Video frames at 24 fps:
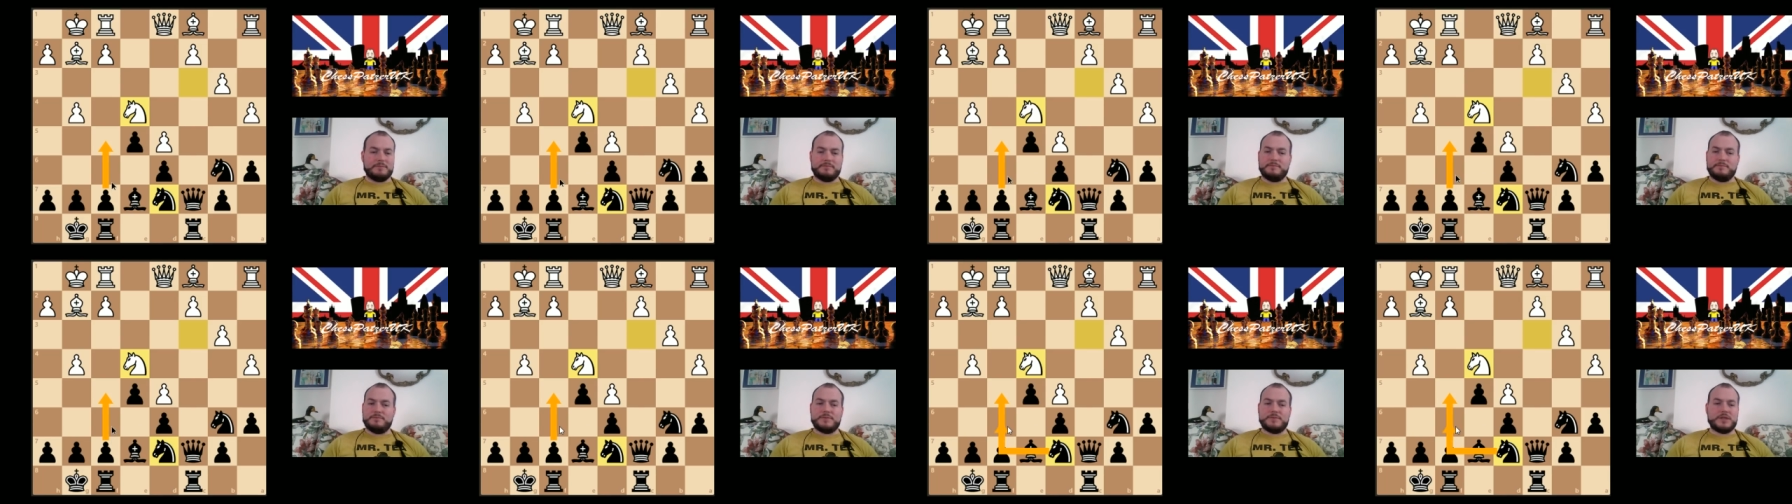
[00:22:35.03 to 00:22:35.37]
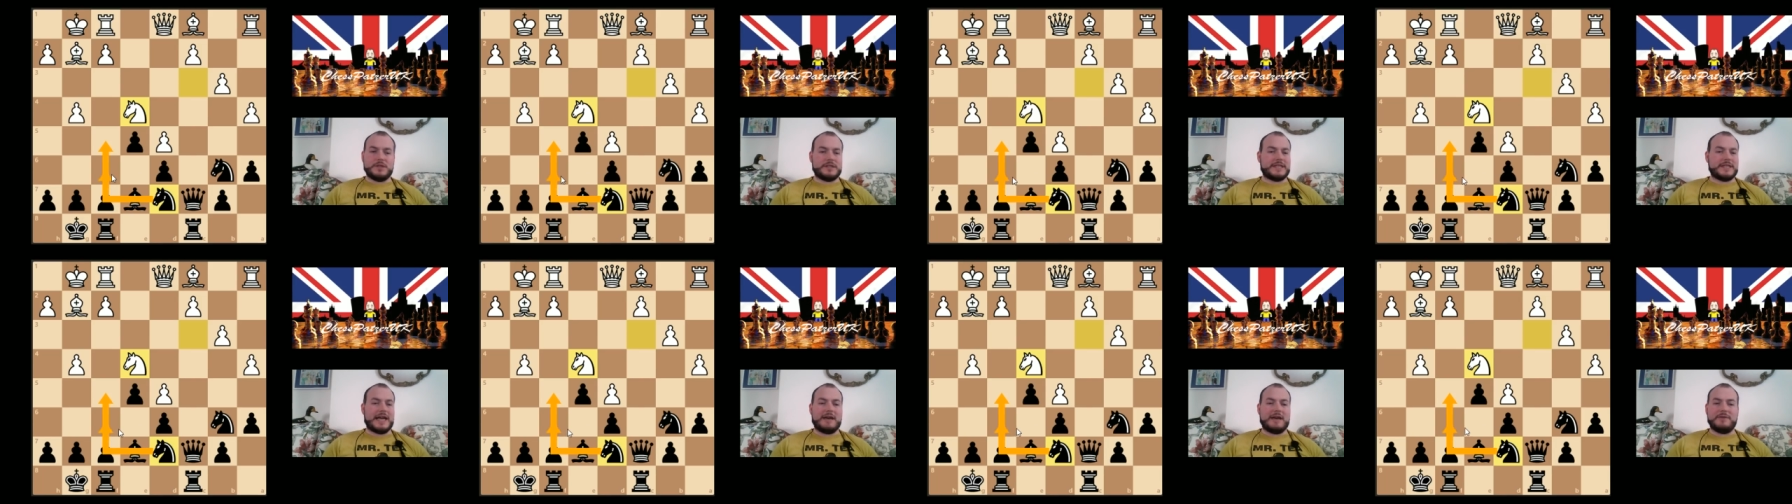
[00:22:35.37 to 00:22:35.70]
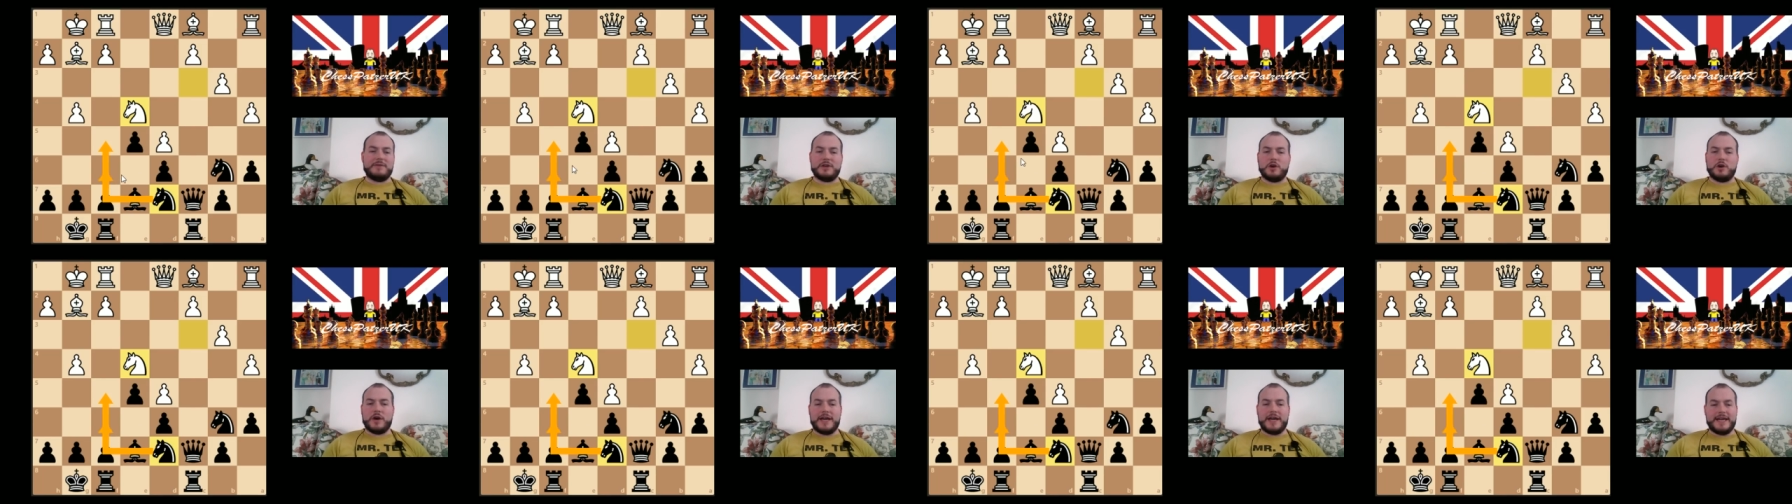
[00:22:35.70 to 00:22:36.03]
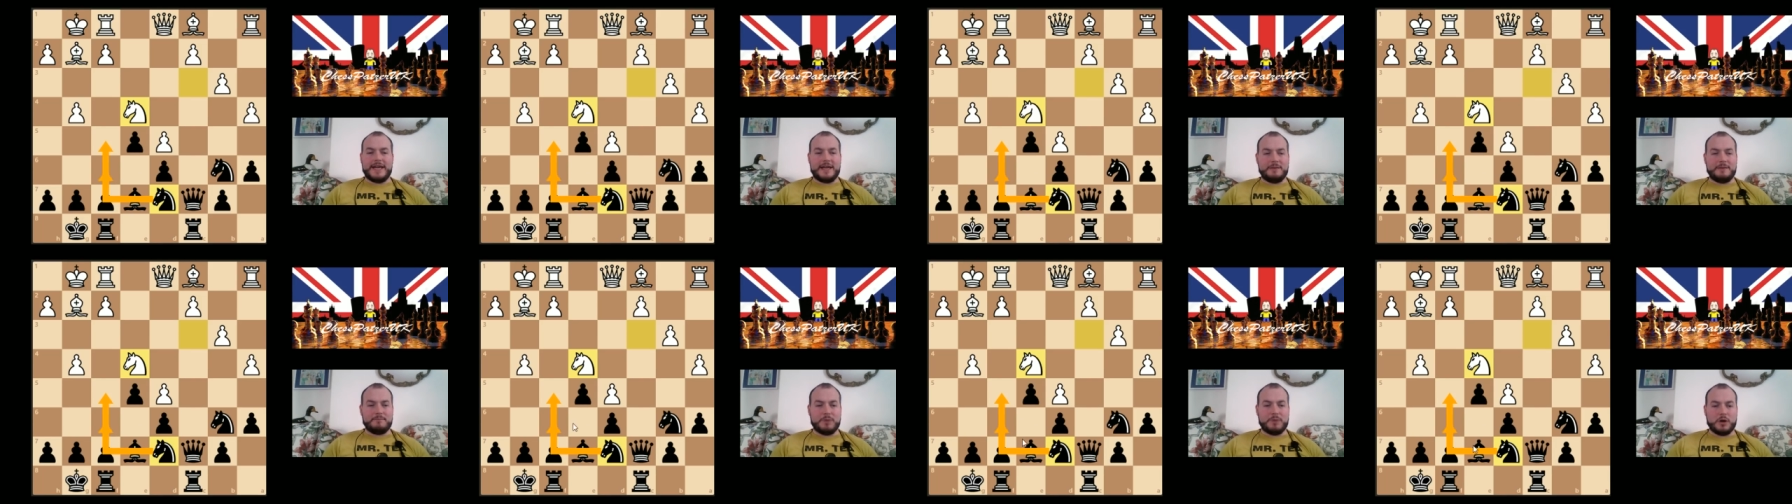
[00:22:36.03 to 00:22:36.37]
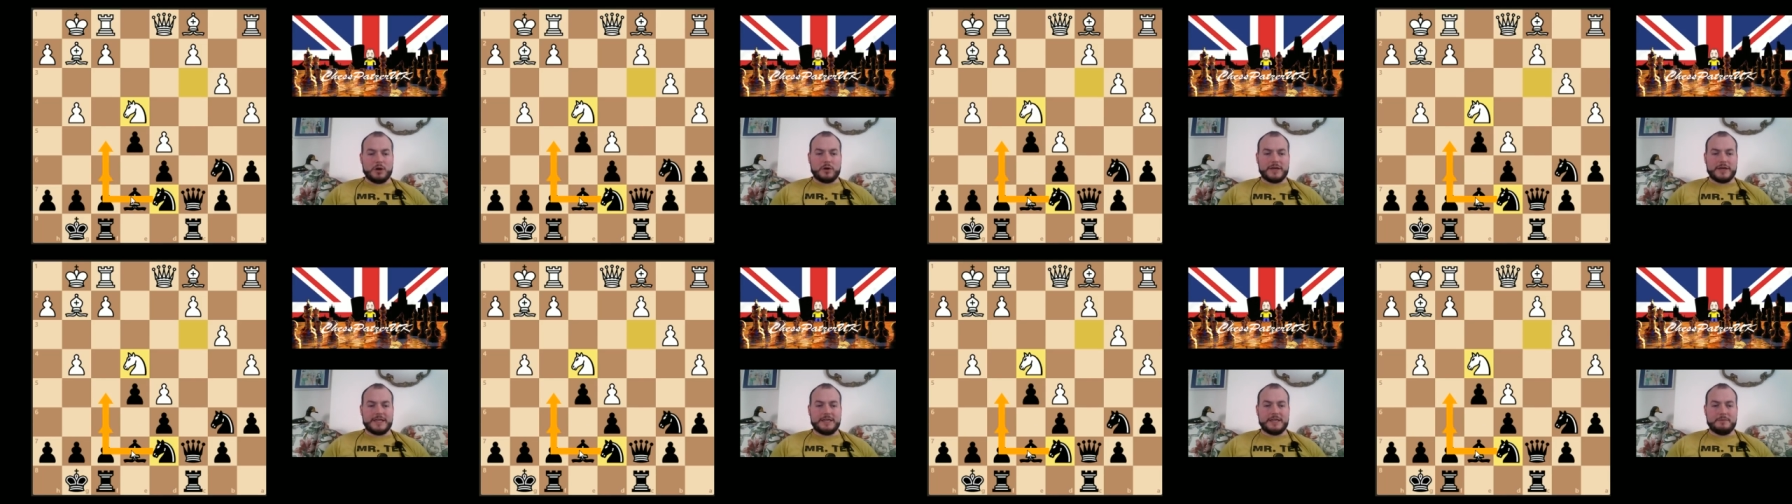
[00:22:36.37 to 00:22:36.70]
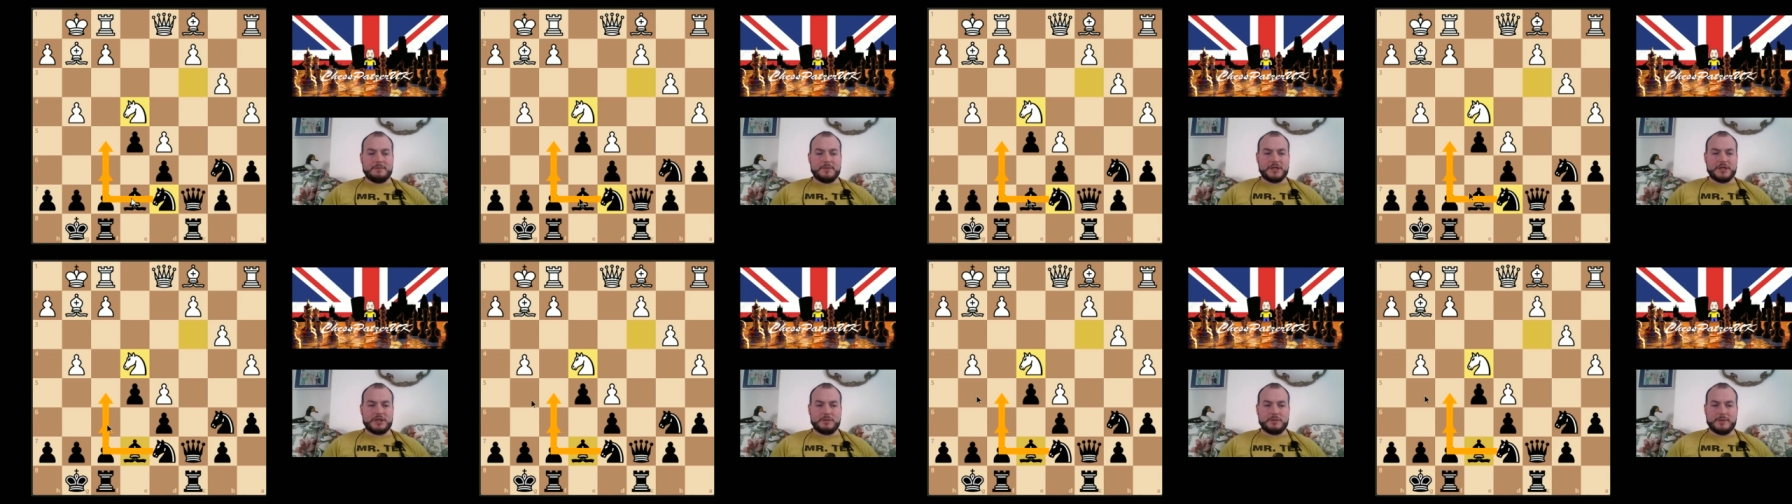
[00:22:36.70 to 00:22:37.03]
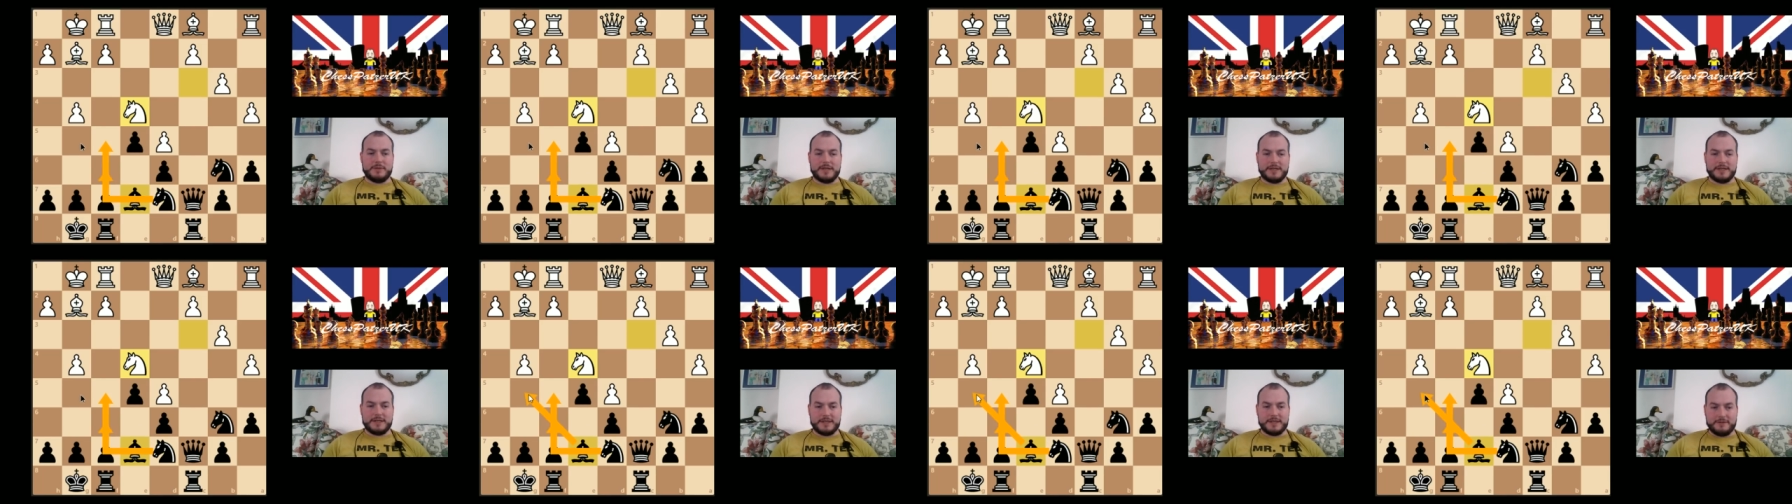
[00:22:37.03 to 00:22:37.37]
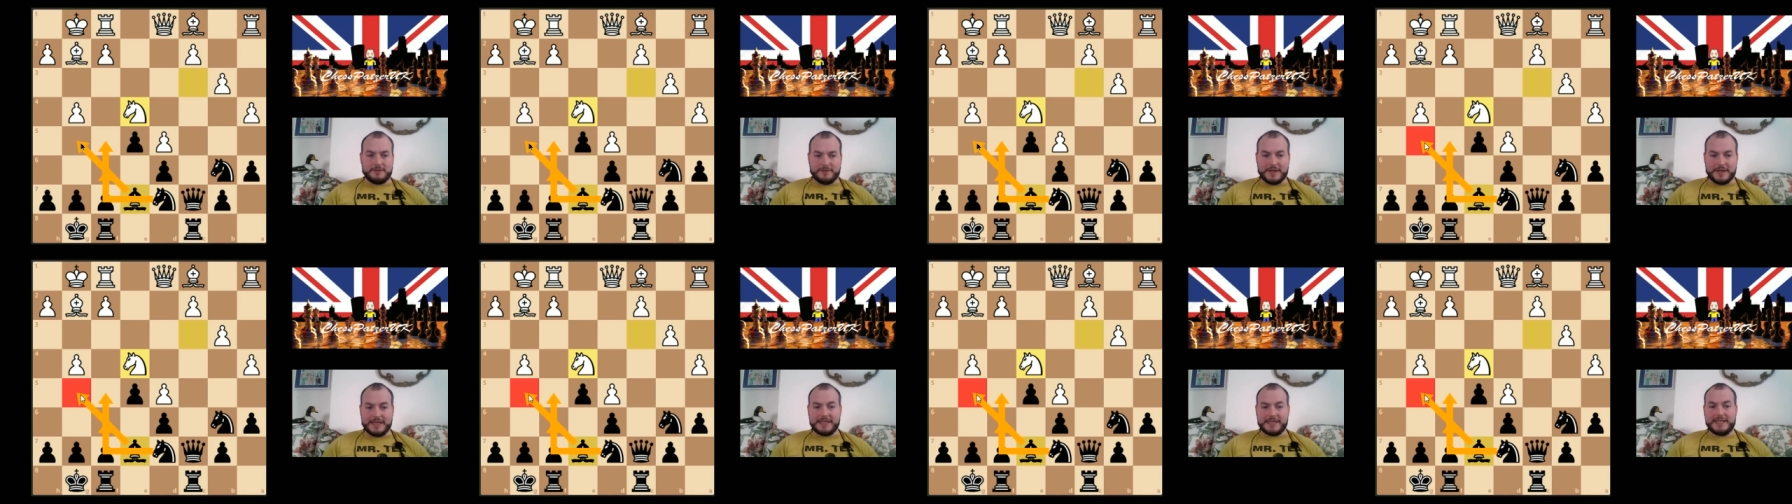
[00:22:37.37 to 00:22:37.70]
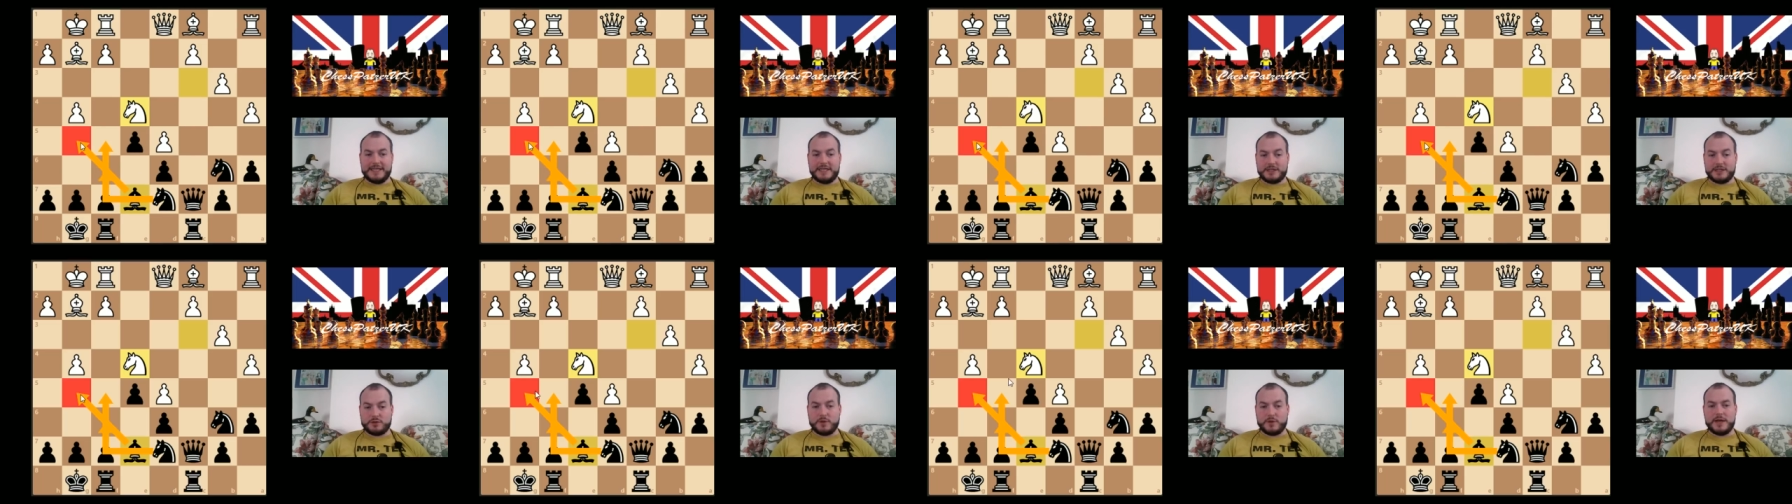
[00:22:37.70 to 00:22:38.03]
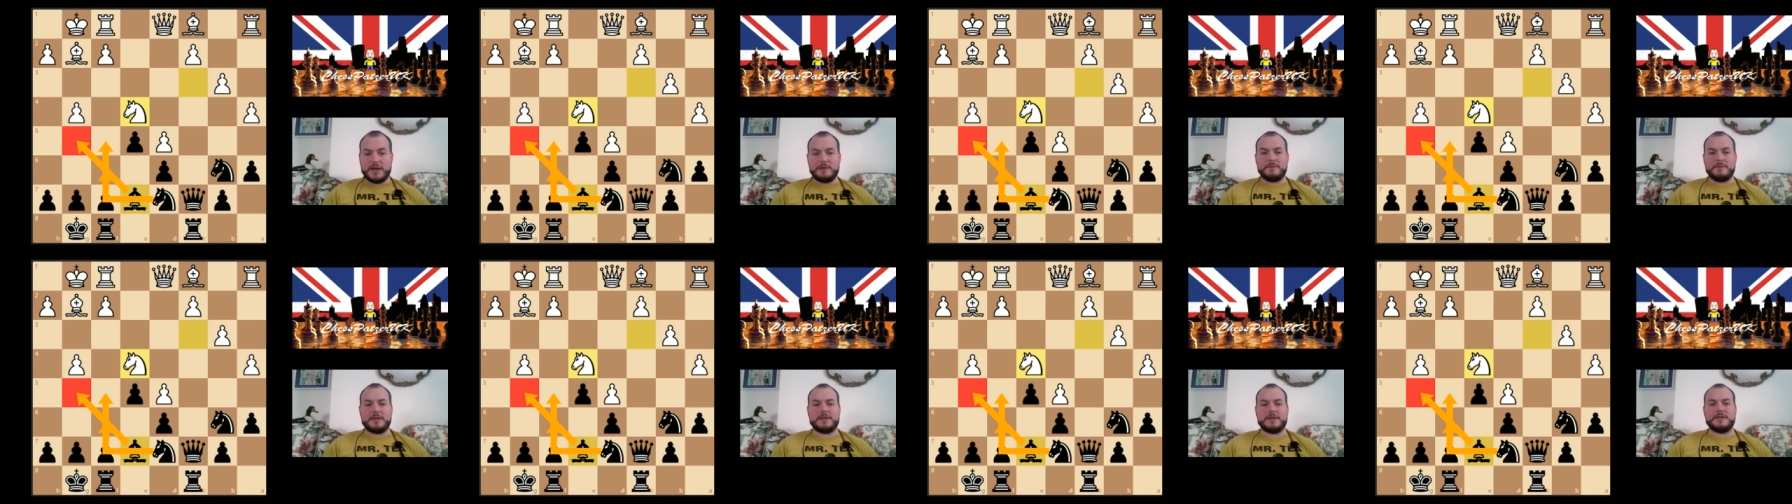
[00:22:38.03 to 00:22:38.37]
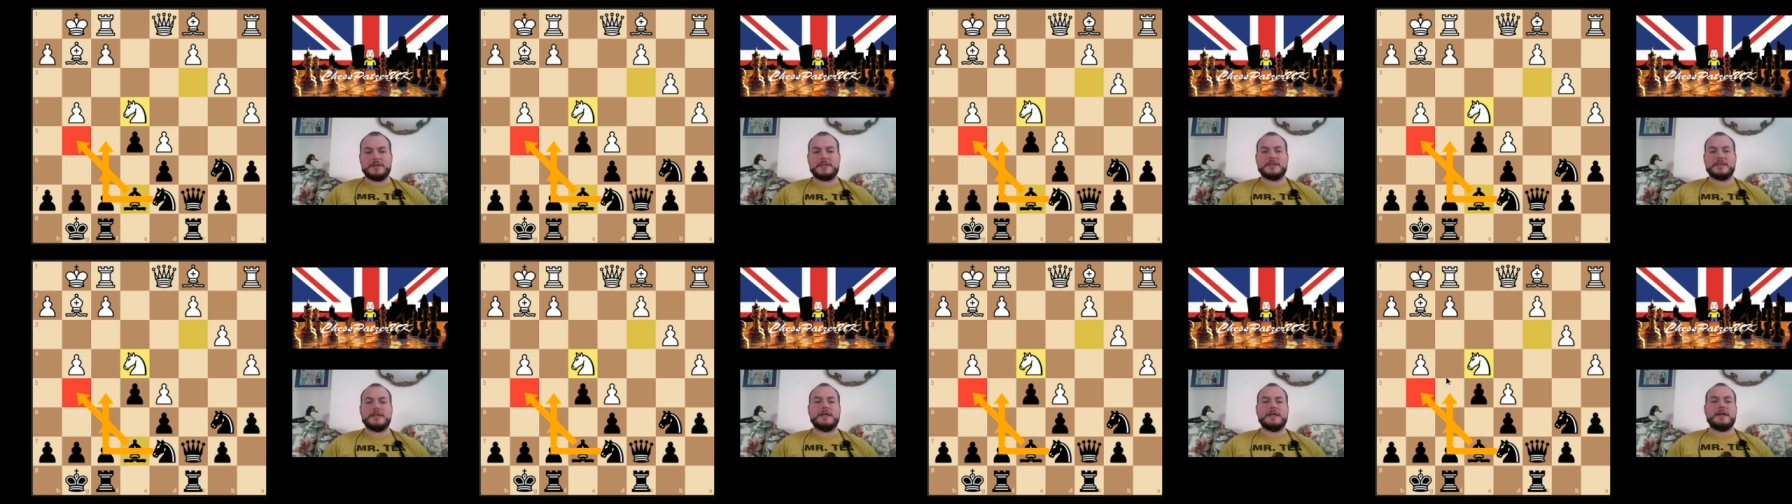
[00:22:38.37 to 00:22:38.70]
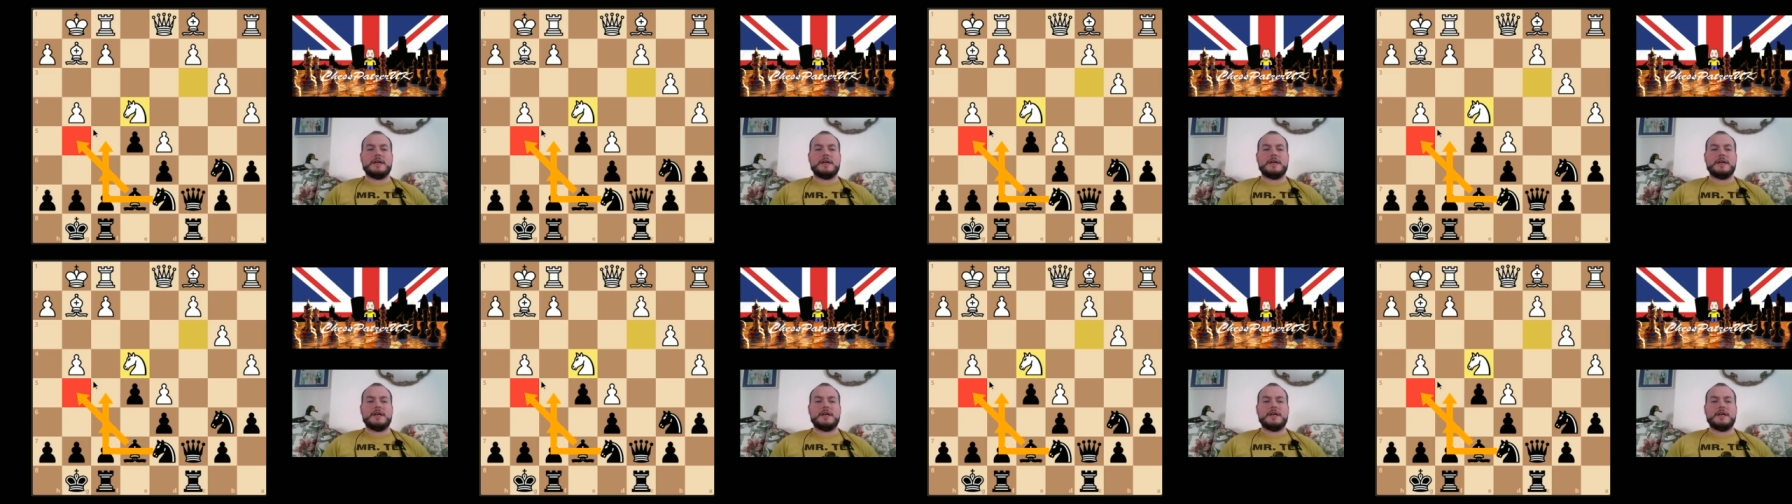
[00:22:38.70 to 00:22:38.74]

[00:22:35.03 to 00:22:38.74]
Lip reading: just have a knight here blocking the bishop defending this square, because